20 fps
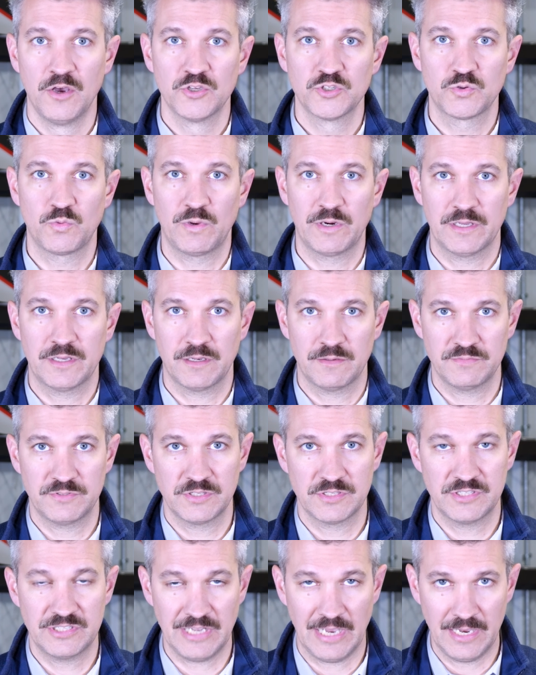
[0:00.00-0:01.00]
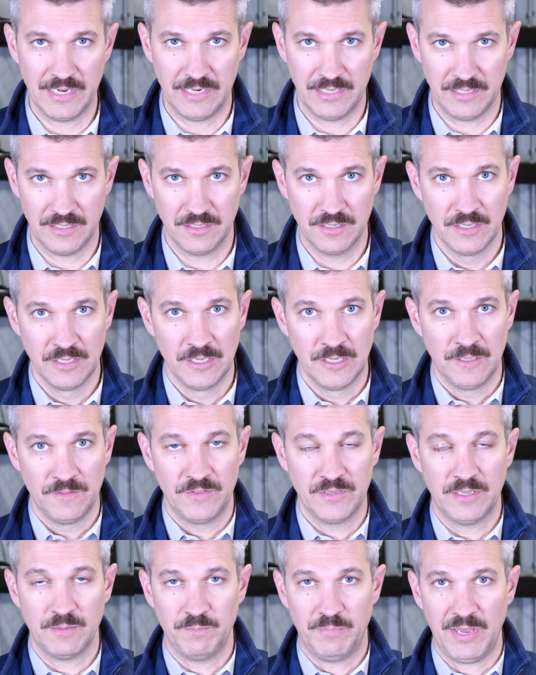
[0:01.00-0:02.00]
So when it comes to siding,
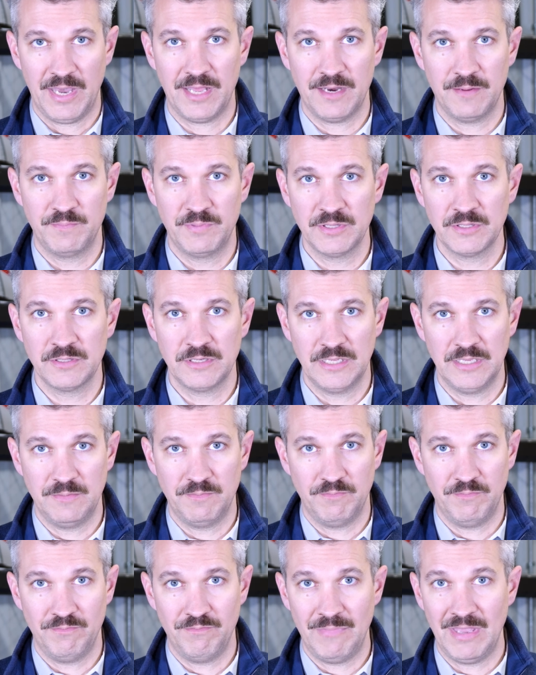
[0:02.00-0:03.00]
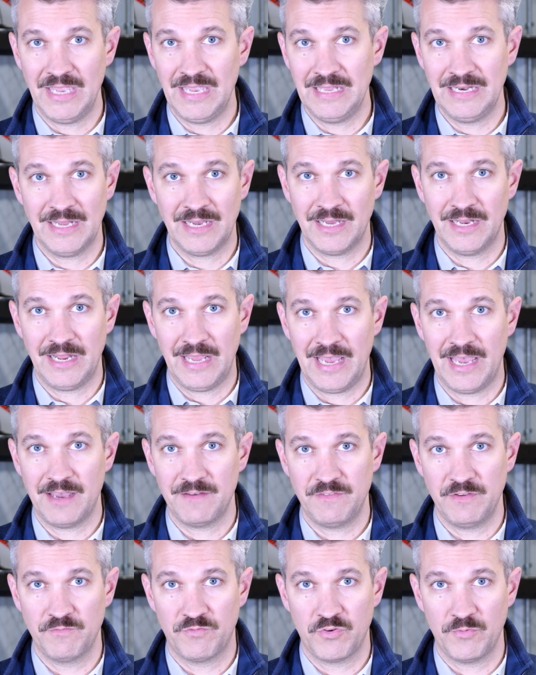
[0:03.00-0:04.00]
the compatibility may not
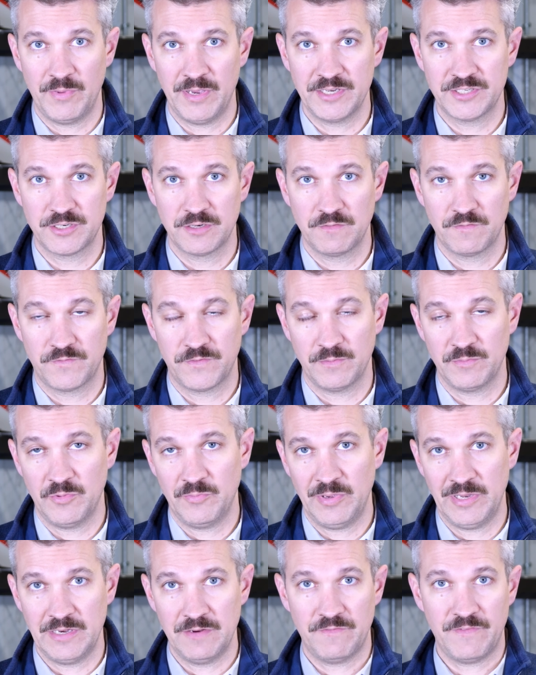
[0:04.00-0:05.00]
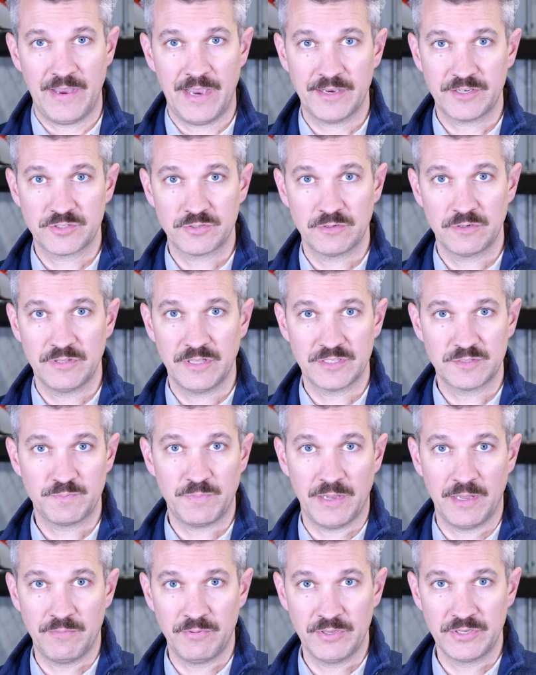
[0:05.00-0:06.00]
have information from the manufacturer that's
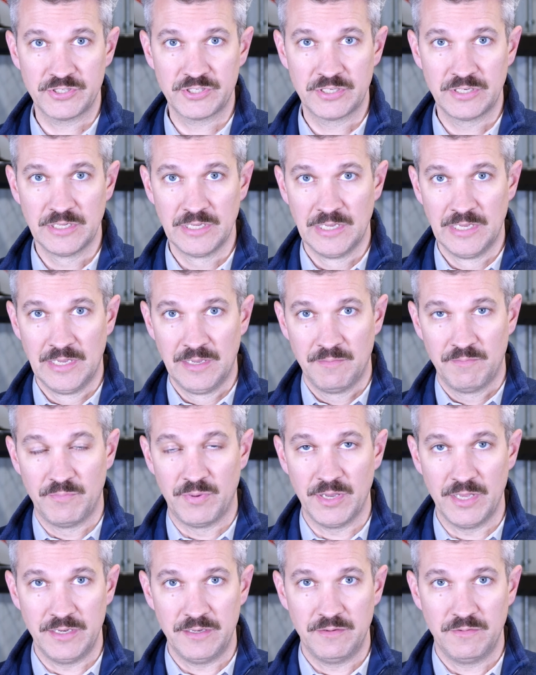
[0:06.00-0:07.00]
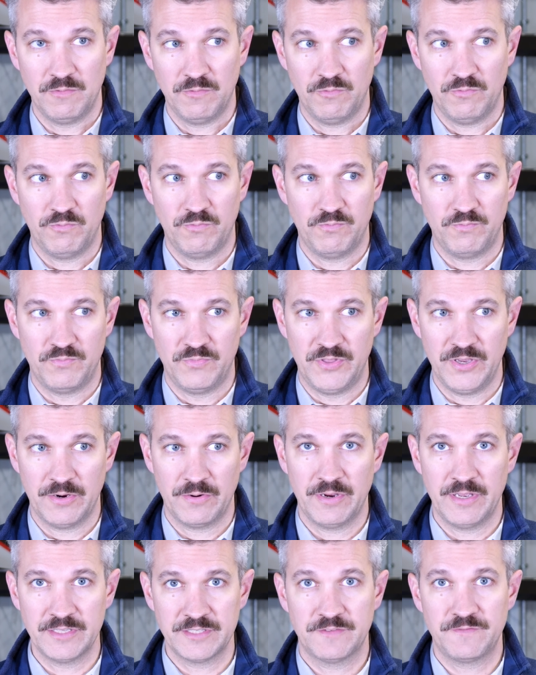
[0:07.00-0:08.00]
published, but
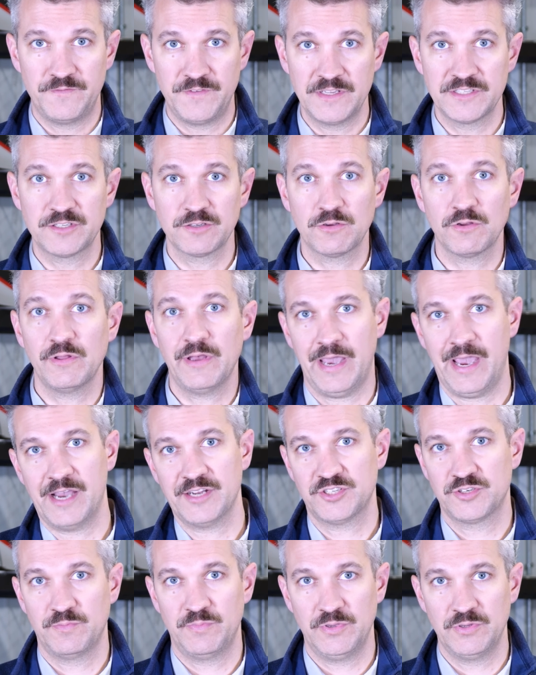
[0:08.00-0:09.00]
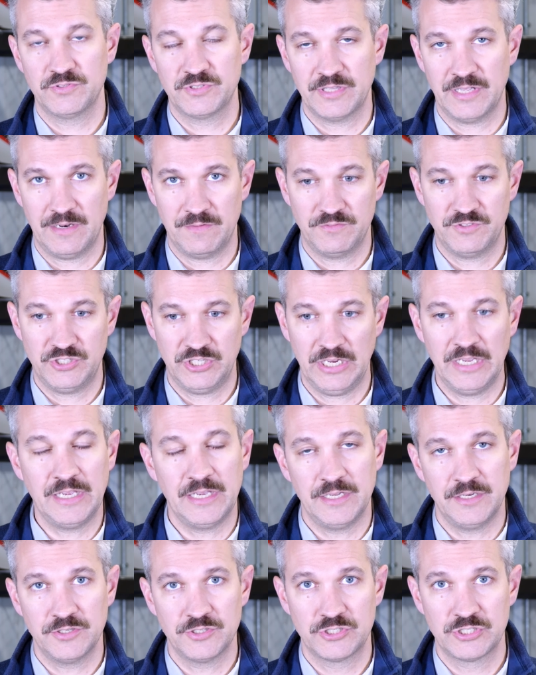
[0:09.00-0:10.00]
there is physical attributes that have
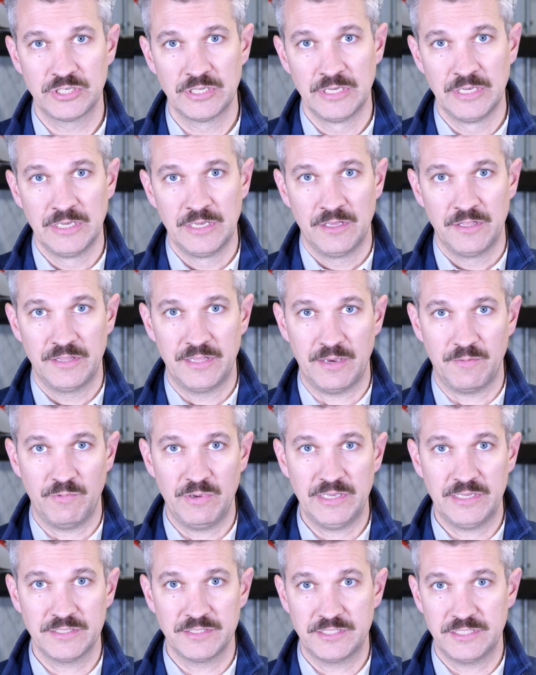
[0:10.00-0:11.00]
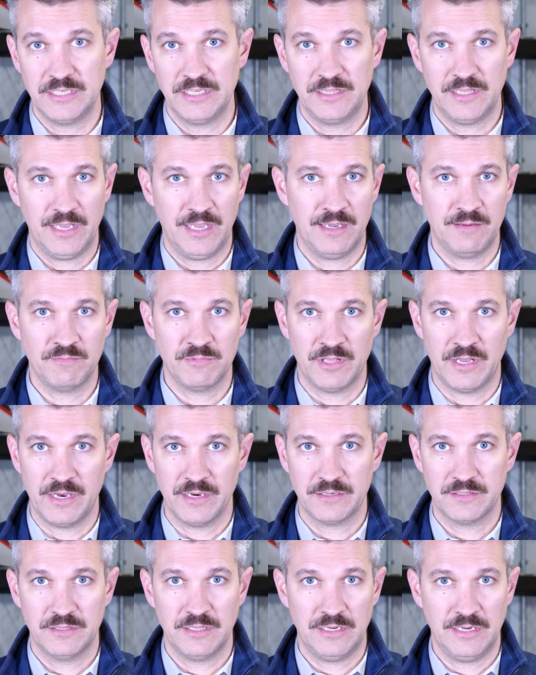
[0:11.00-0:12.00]
changed that we can see: the hem
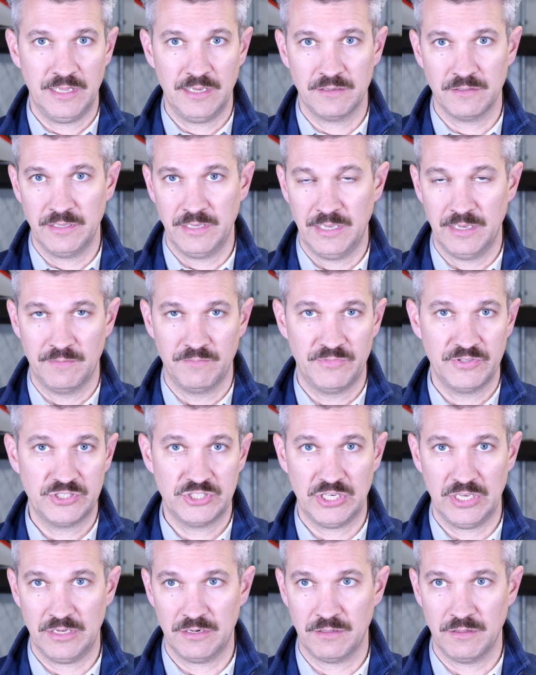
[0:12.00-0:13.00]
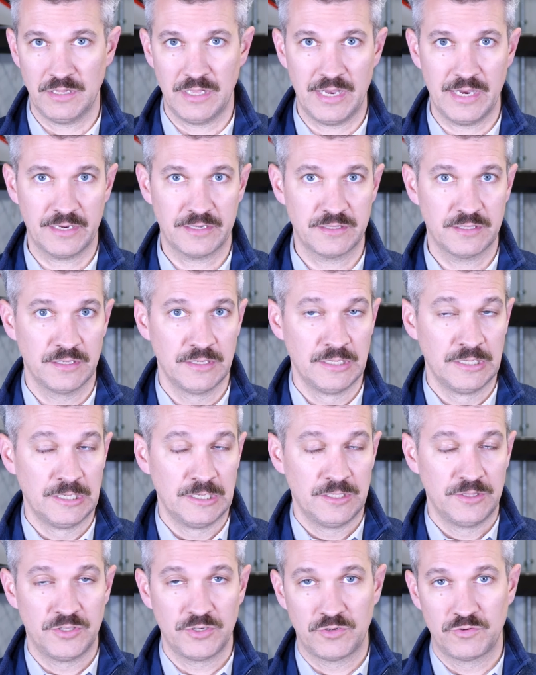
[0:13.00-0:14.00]
lock, the nail hem, the channel lock,
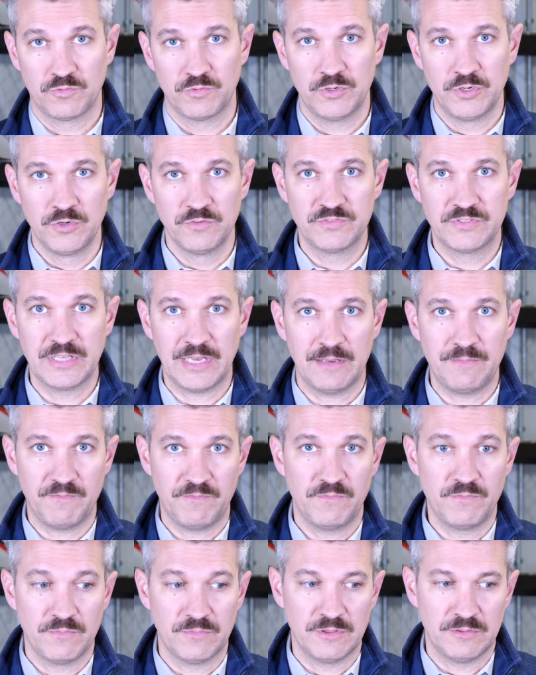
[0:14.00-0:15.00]
the grooves that